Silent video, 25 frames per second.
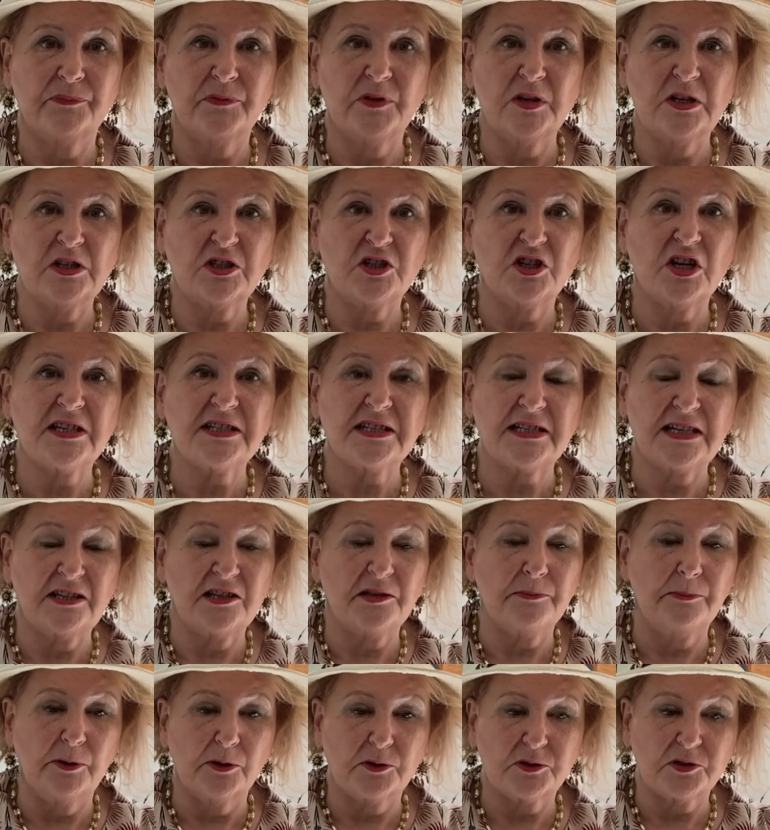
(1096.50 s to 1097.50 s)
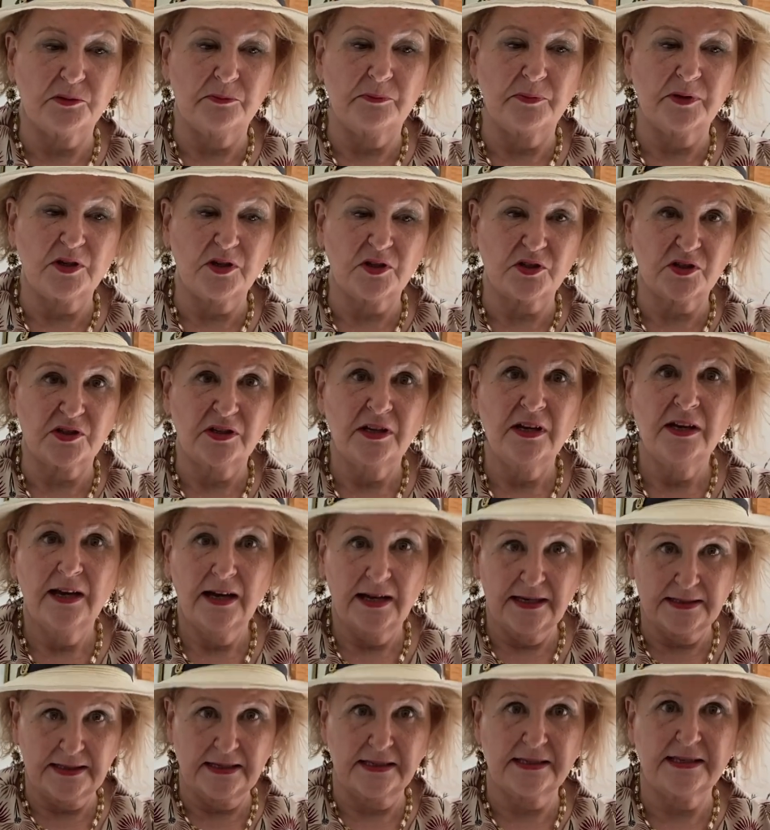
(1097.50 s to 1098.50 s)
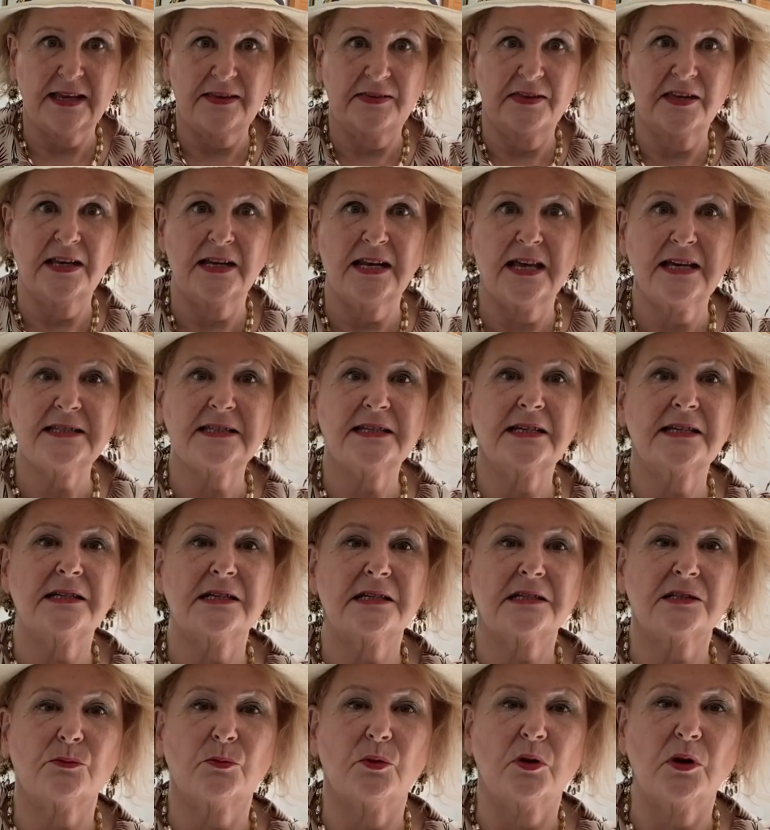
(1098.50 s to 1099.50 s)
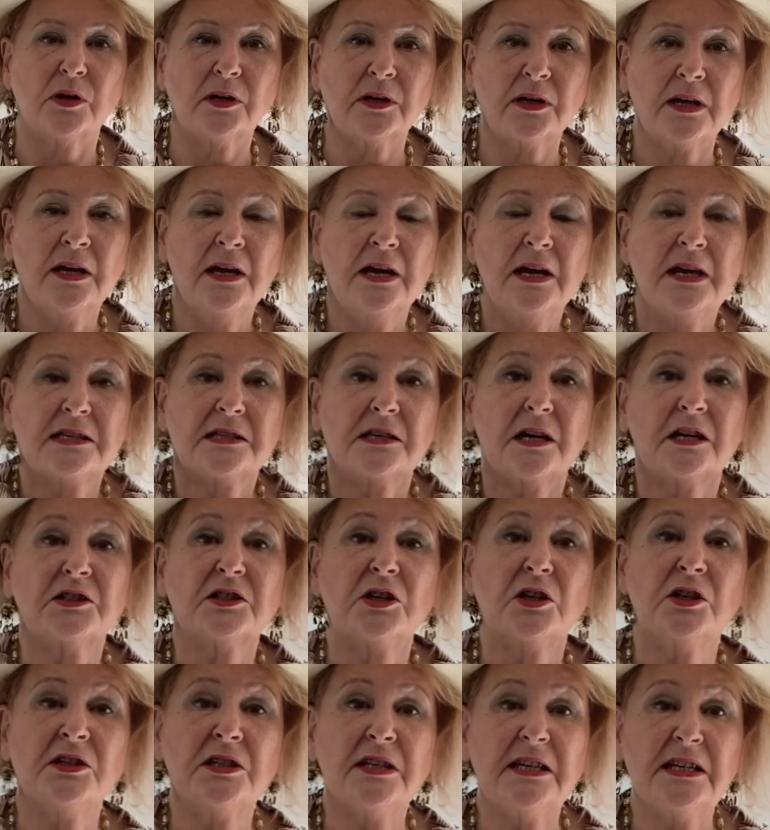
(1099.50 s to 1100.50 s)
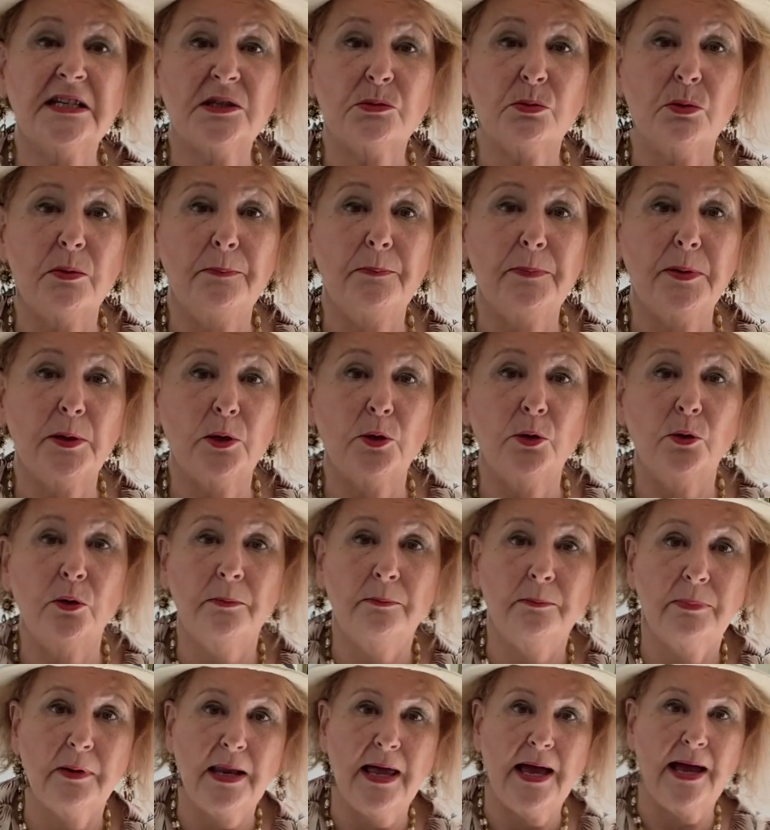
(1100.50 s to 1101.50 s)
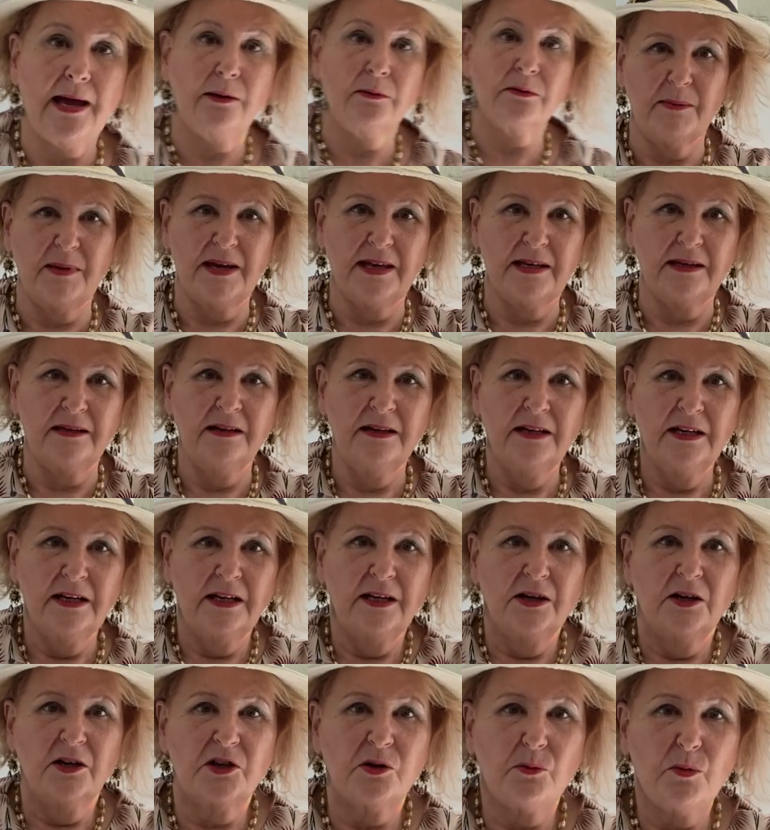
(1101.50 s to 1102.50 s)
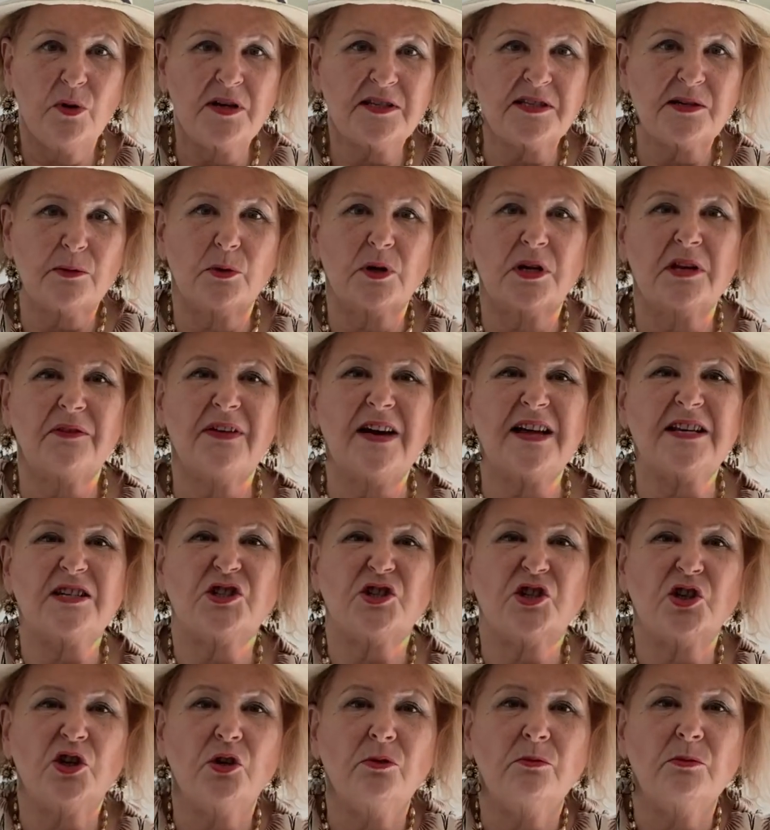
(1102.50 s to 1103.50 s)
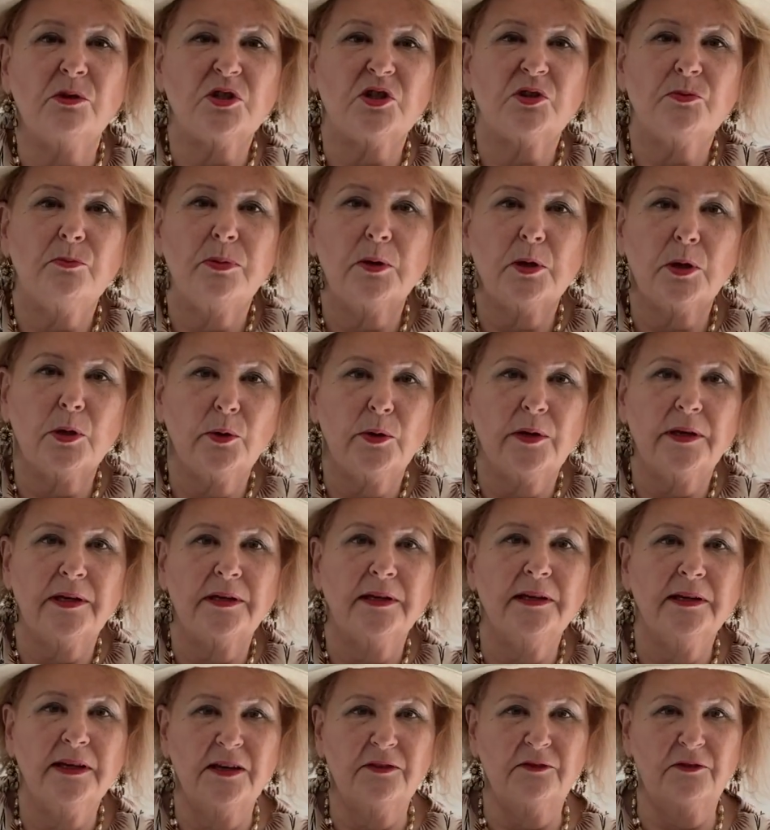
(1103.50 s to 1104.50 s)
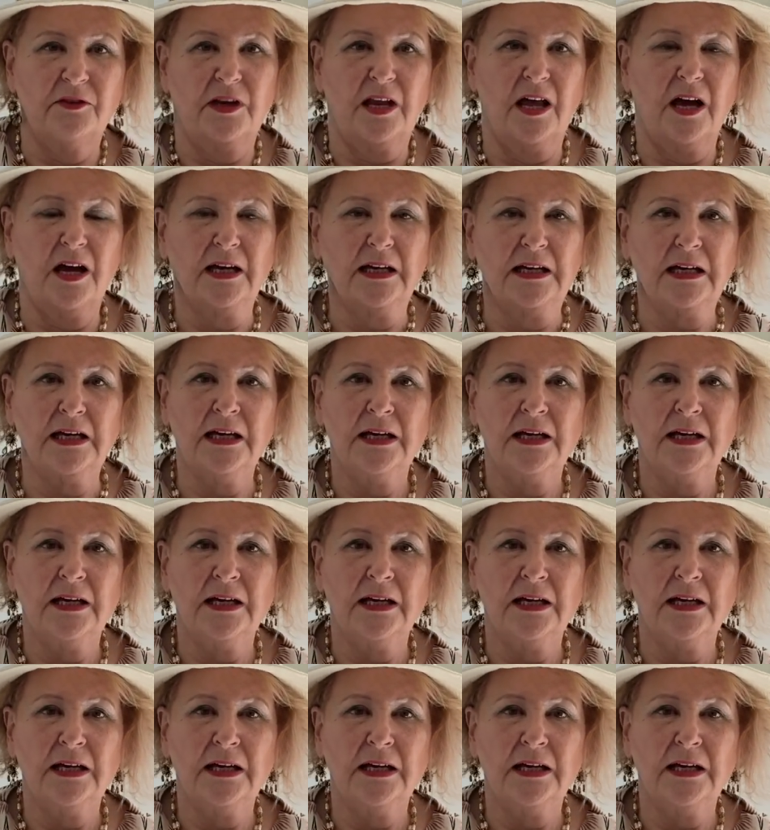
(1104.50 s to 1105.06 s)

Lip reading: just at the bottom because, as I said, the elastic doesn't work. So I turned it into a balloon blouse. Otherwise I would have had too much balloon, if you like.